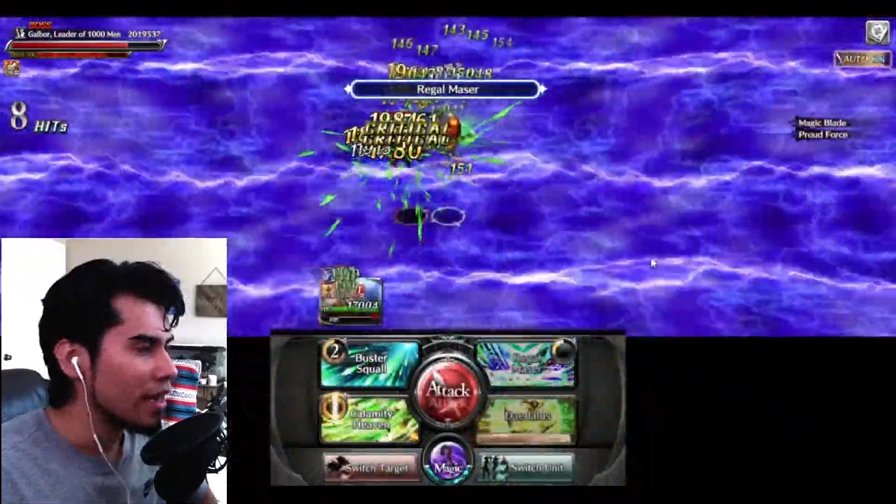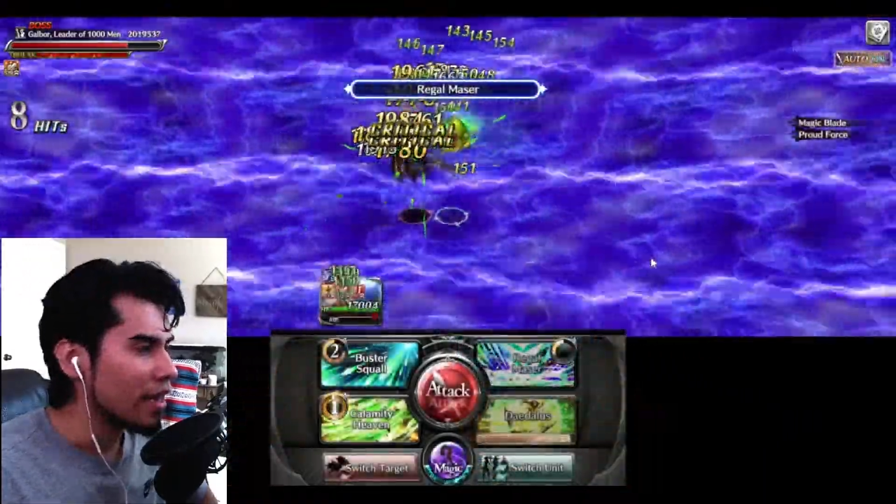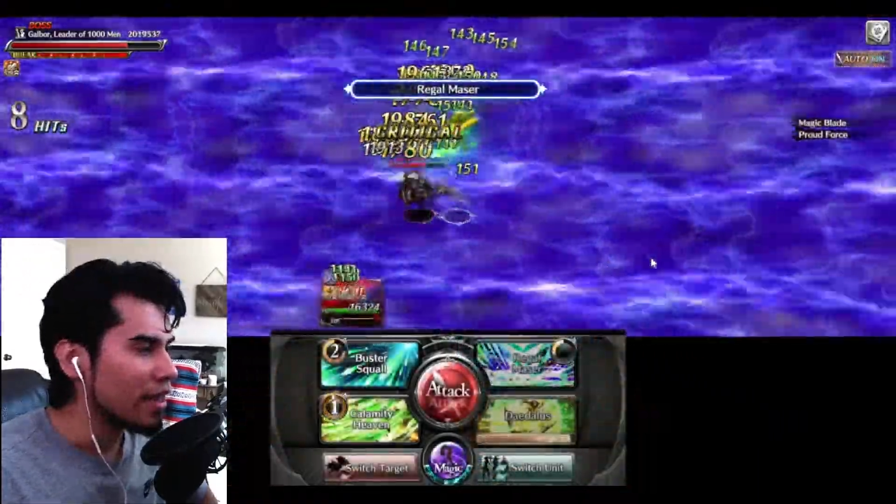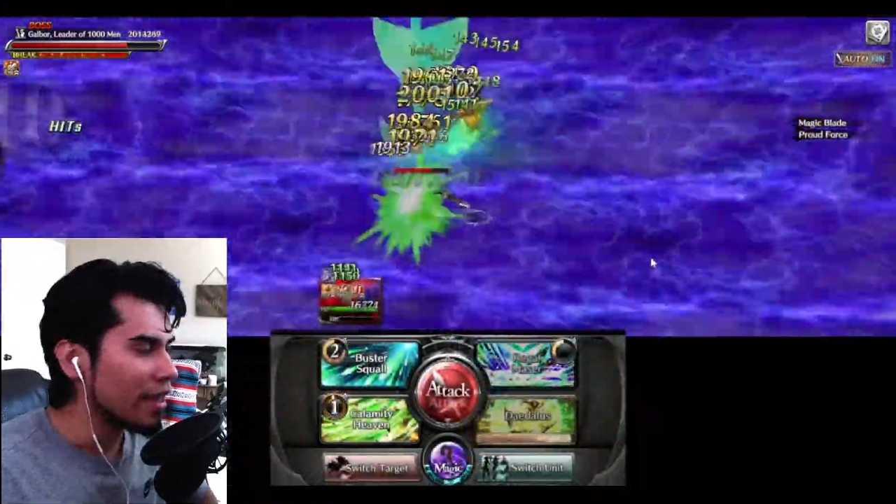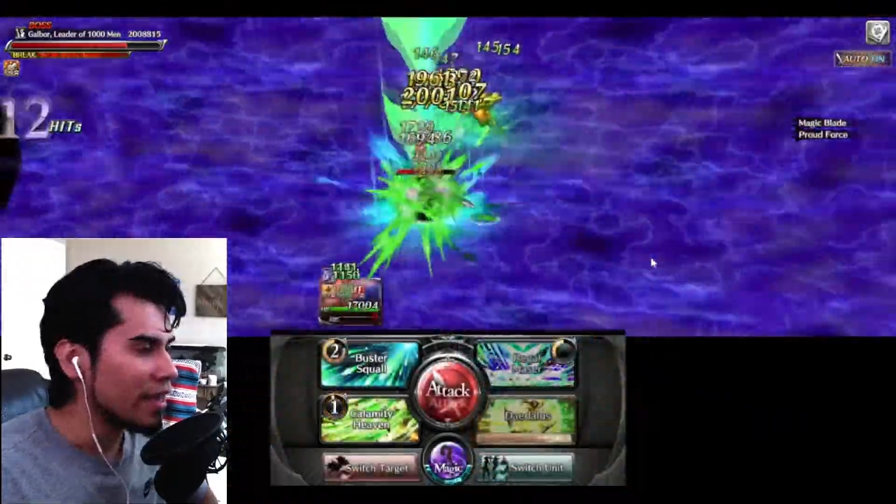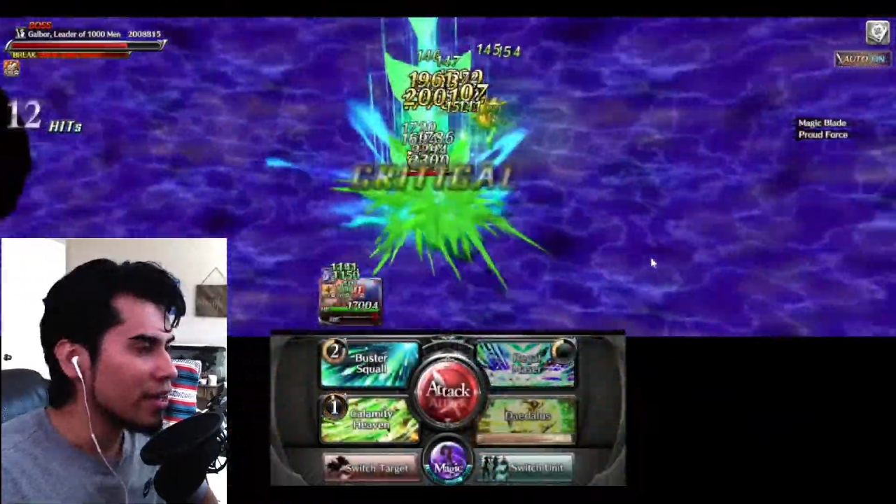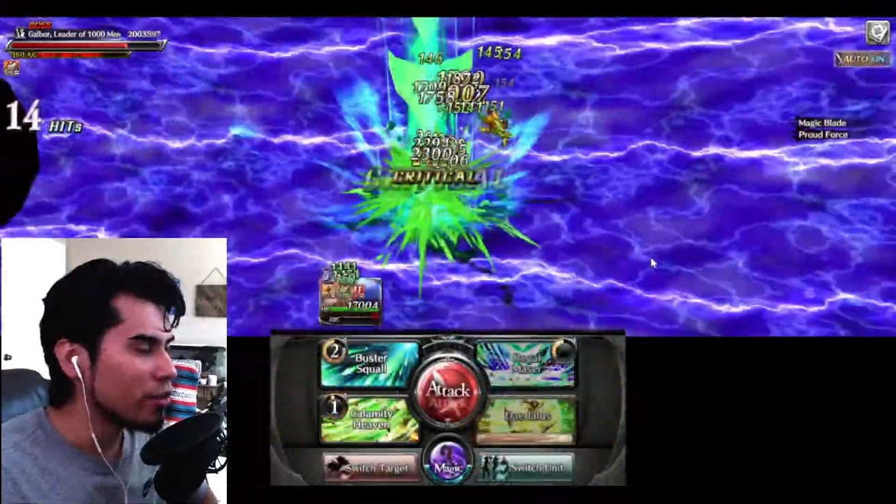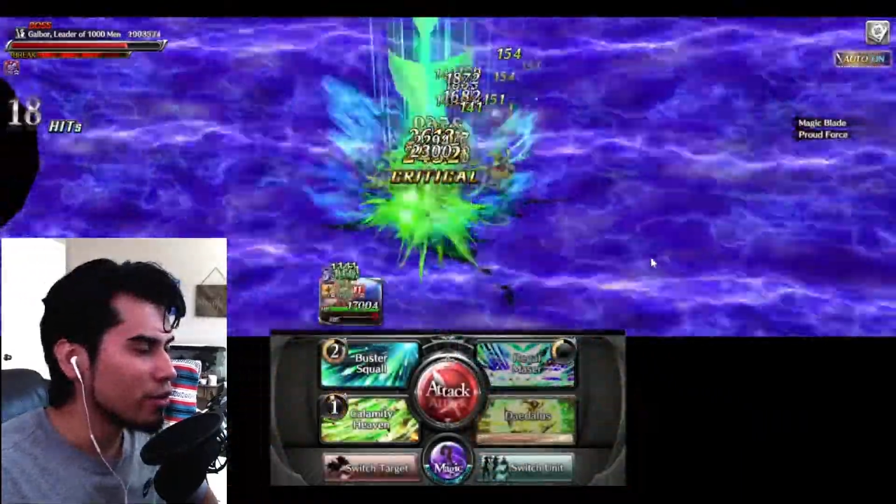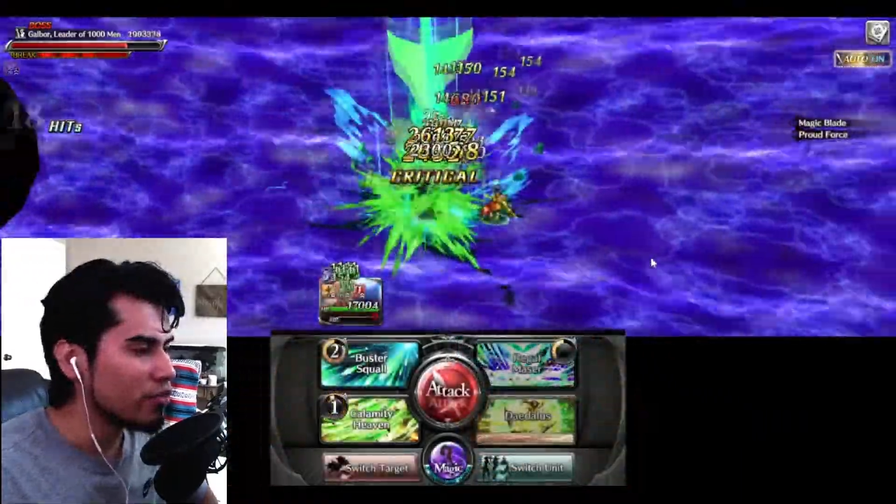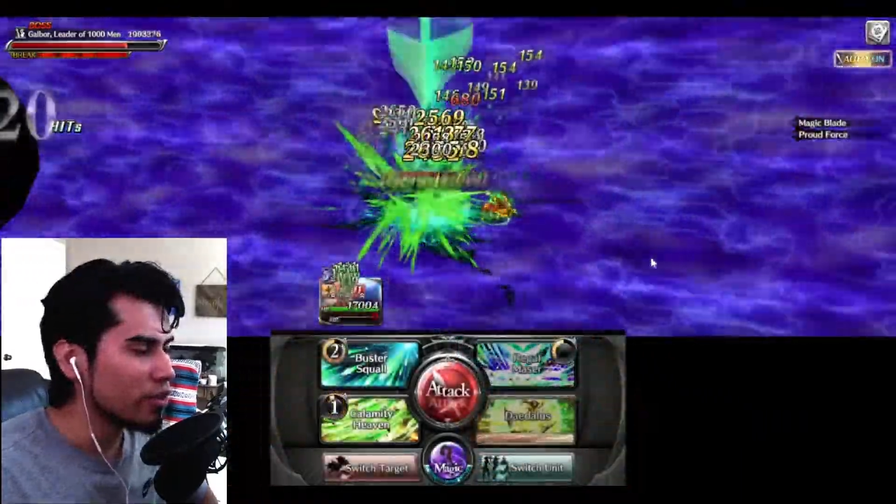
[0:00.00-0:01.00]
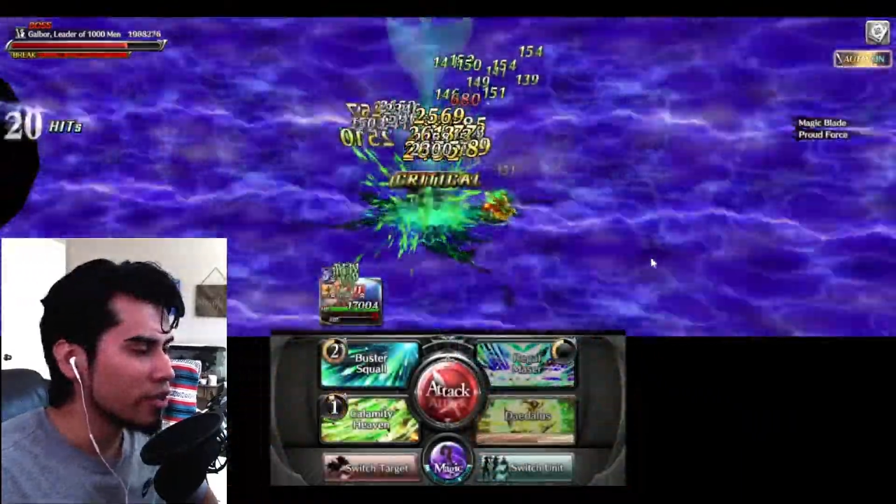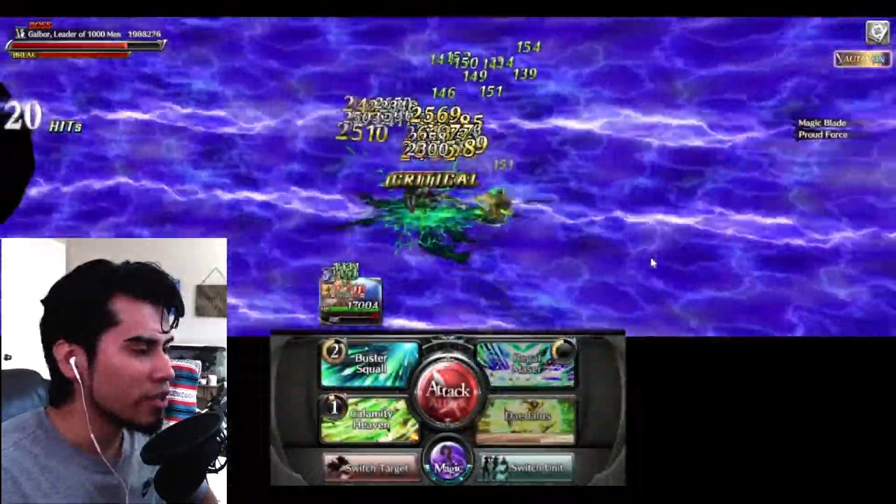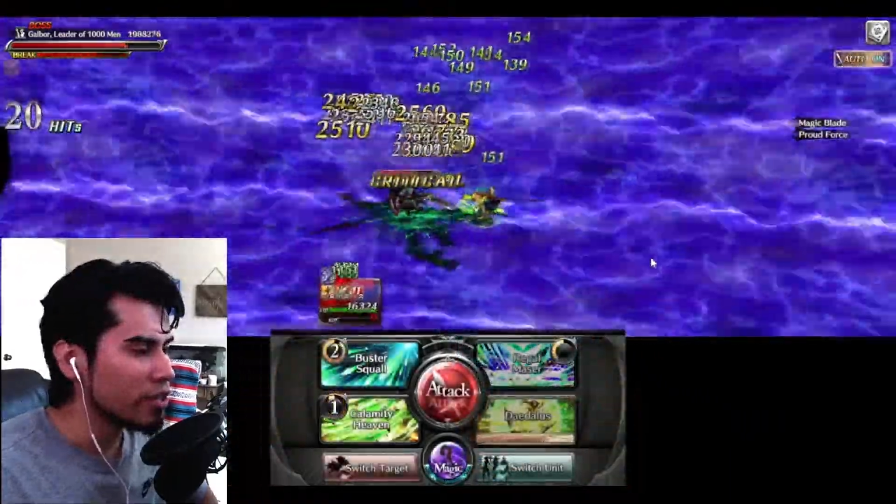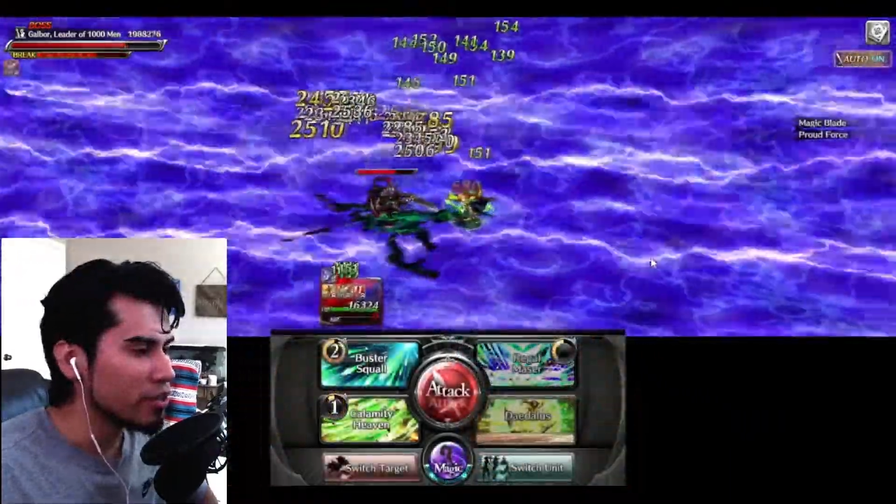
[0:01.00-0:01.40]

And then in order for her to